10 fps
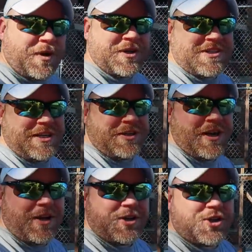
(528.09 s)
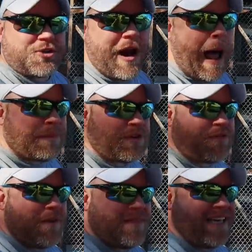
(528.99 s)
person dropped
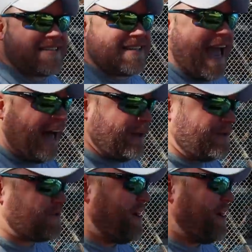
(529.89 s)
from these gallows